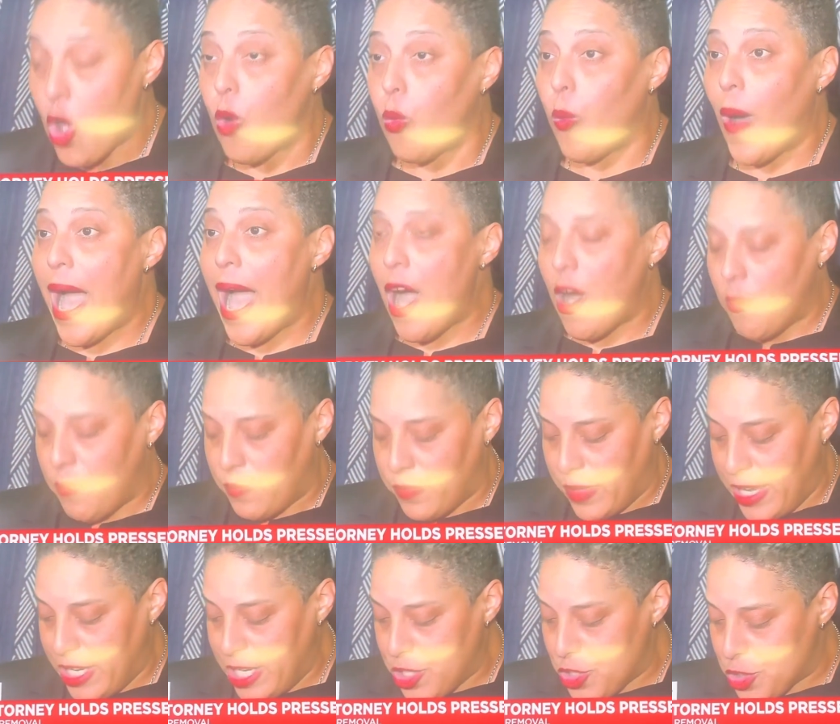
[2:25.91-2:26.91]
While
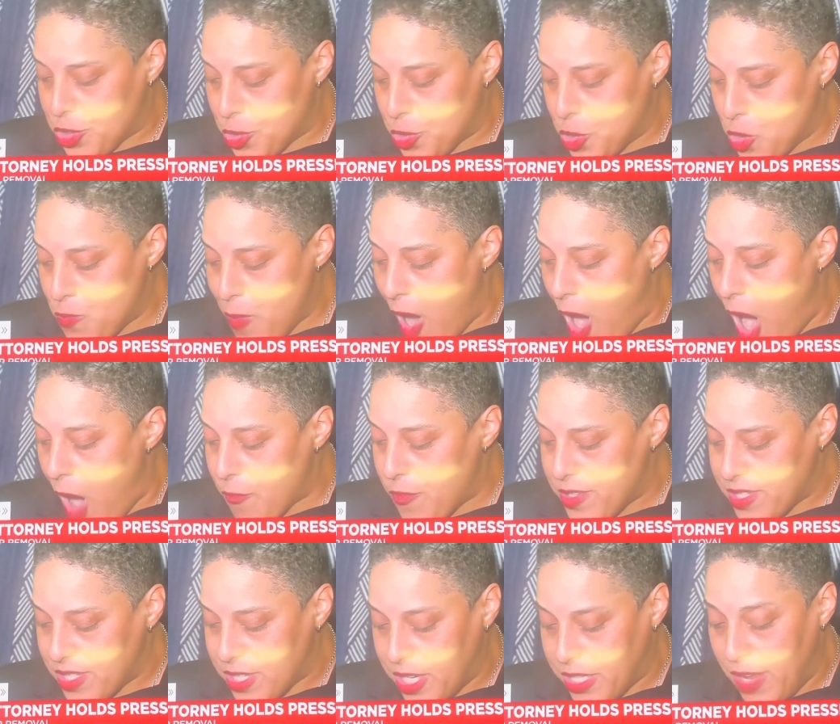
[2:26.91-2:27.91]
it is true my
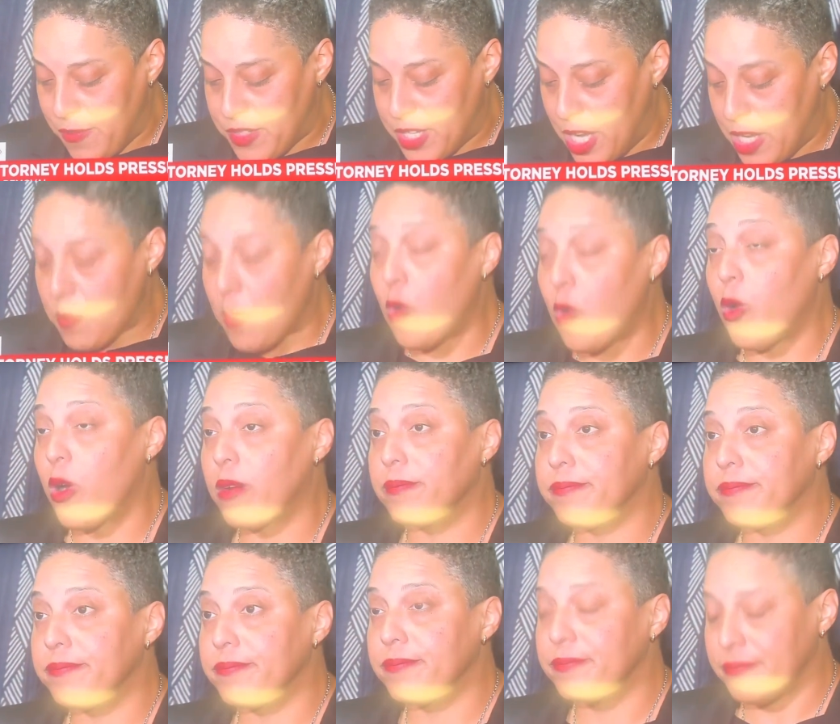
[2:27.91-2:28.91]
office could have done more,
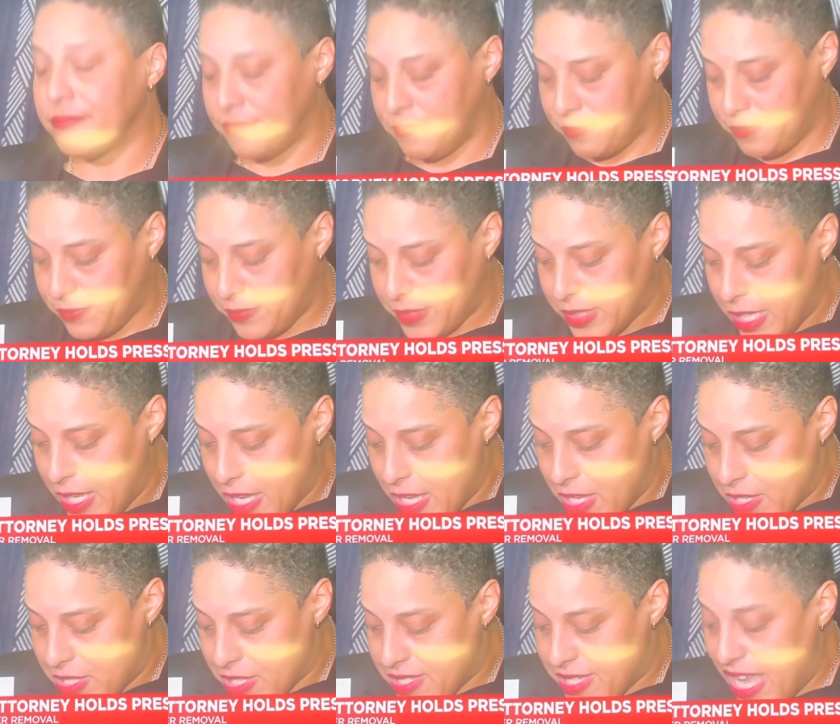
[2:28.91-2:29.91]

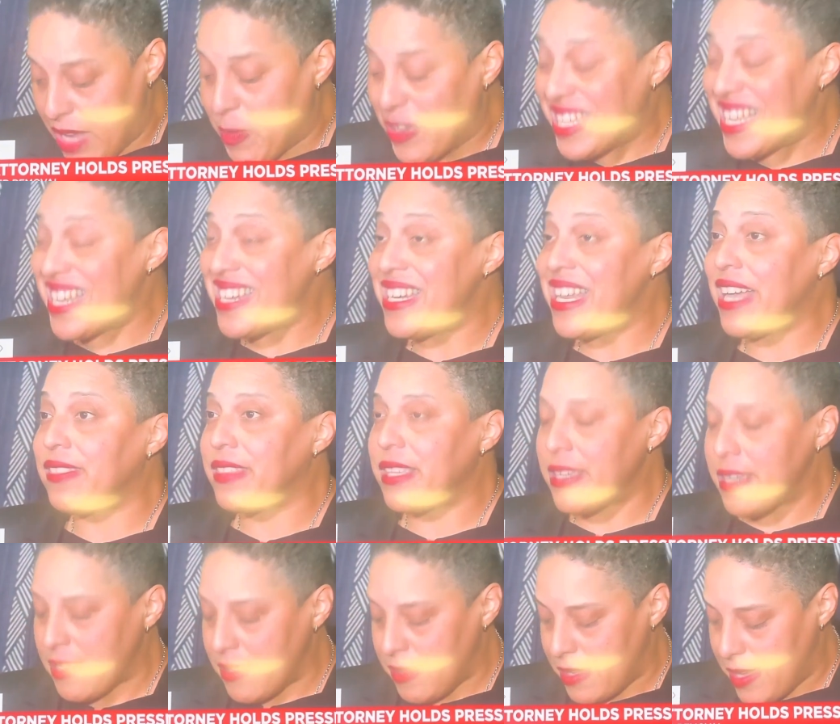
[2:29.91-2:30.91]
to say we did
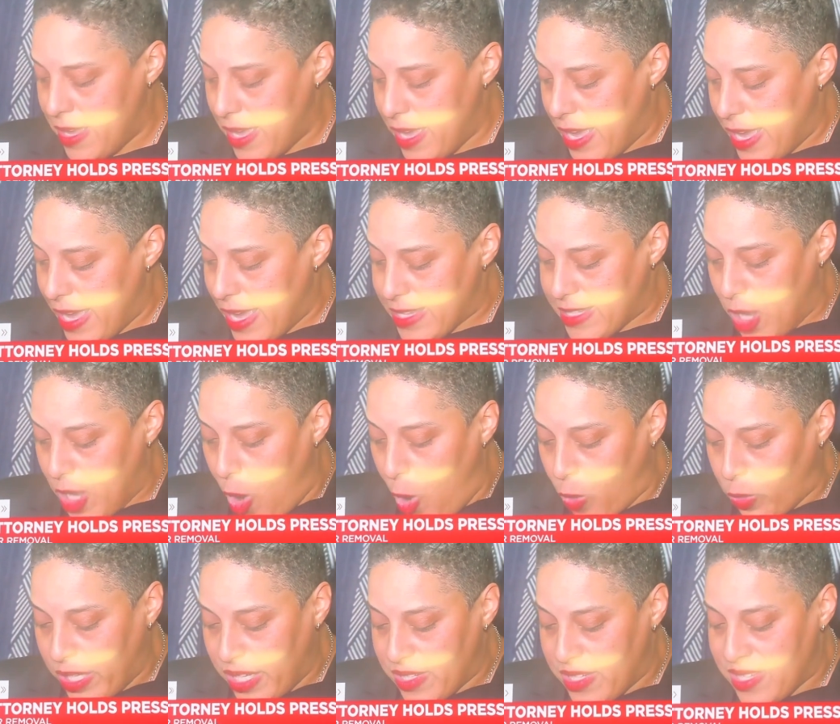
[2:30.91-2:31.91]
nothing is
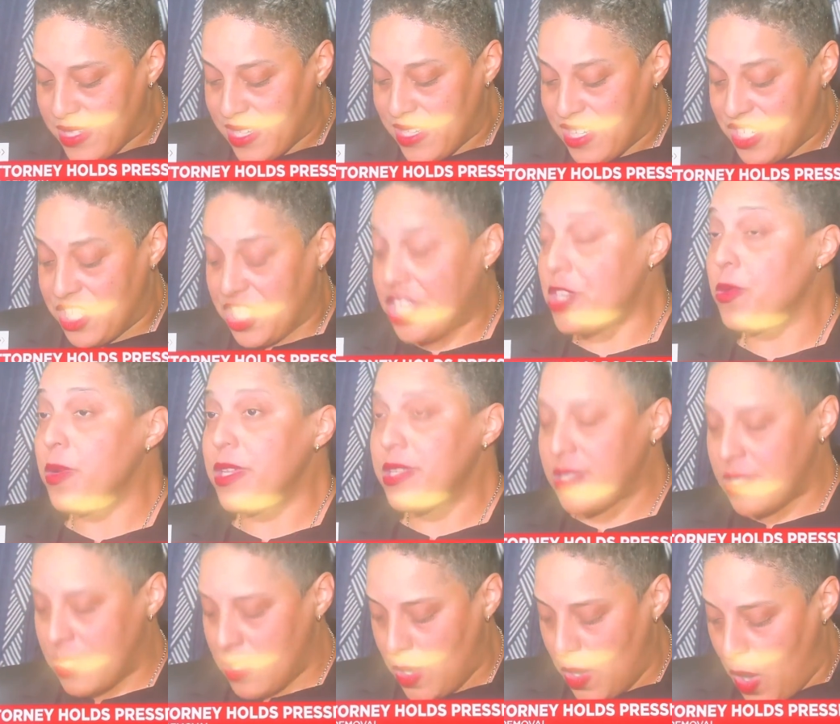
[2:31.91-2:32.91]
only
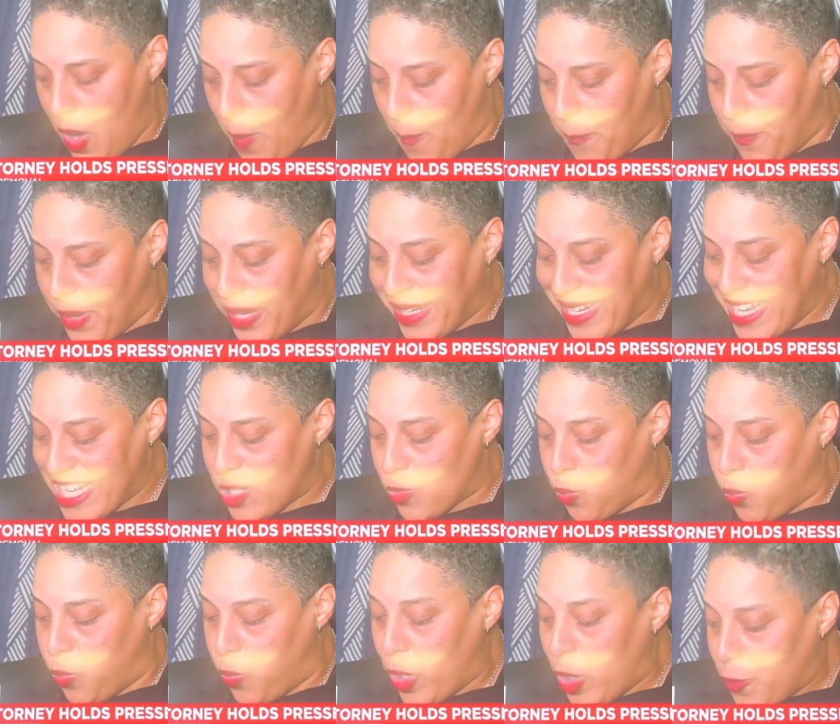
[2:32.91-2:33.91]
disingenuous, but is
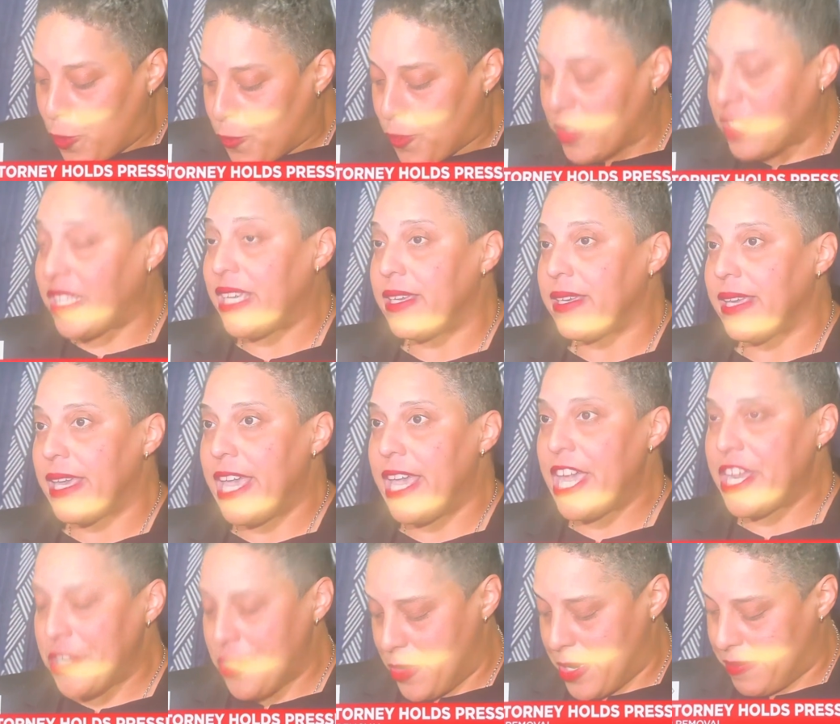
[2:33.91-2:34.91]
willfully
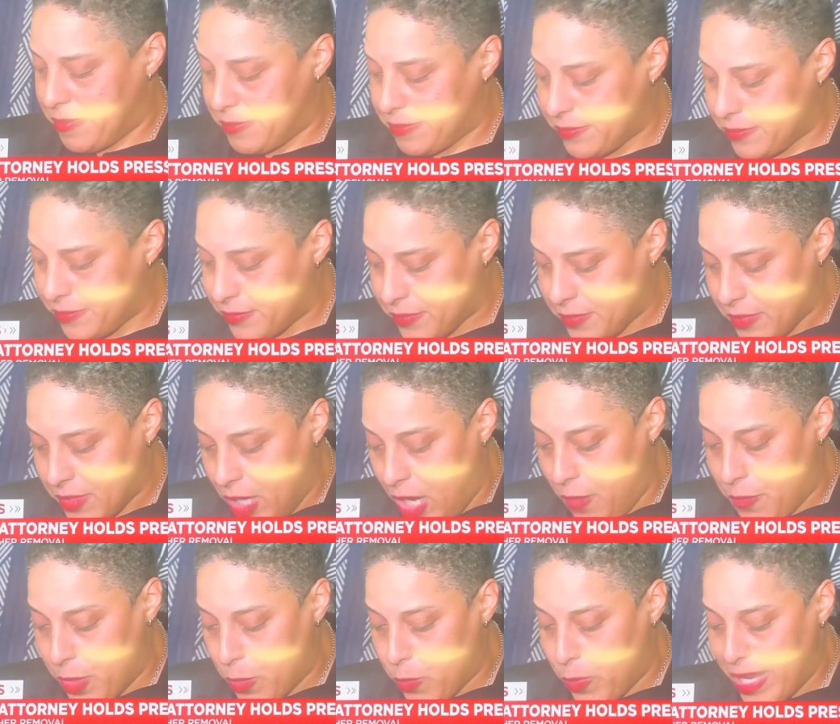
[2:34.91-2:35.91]
ignorant
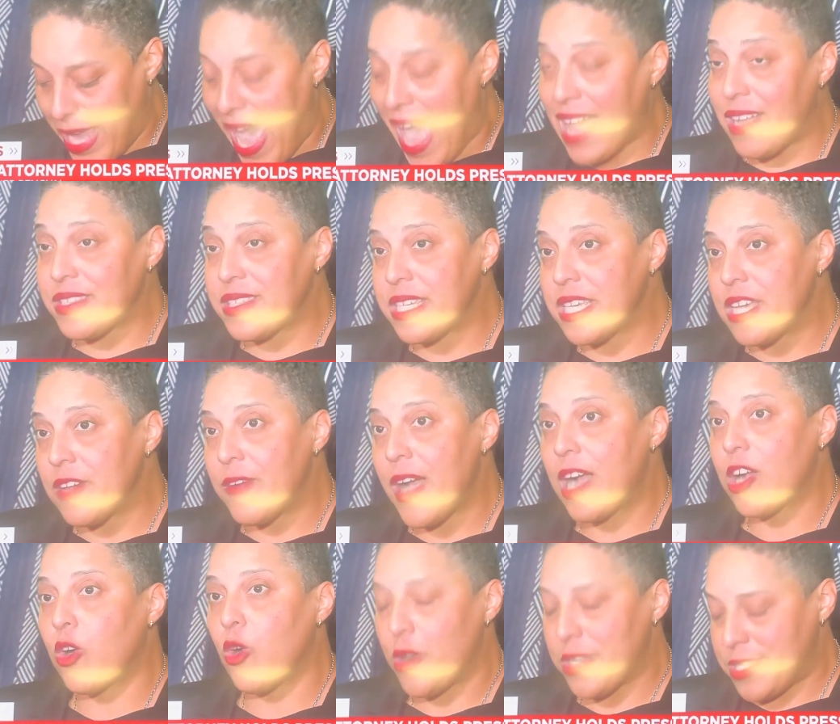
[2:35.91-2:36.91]
of the reality of our
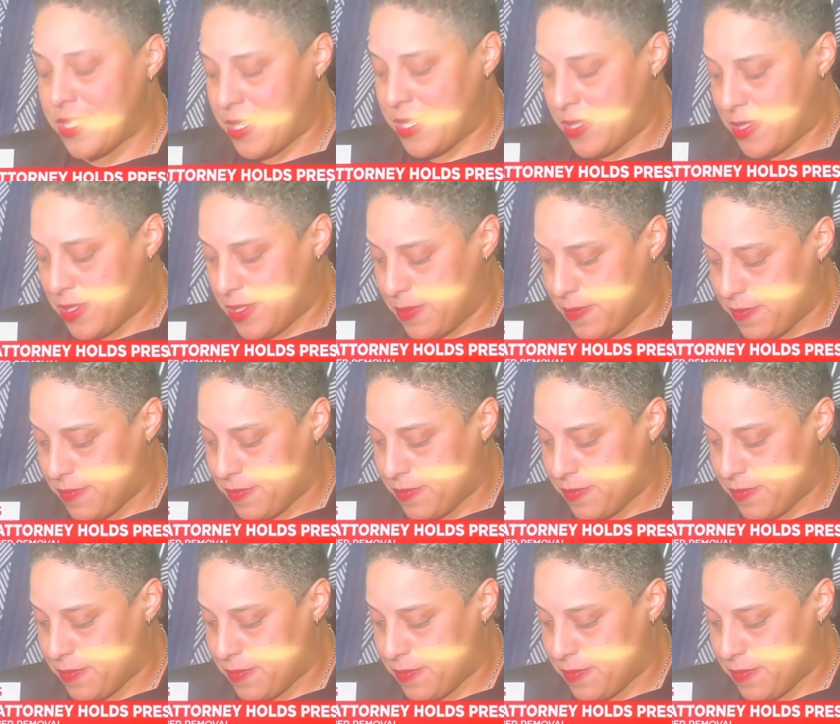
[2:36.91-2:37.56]
court system.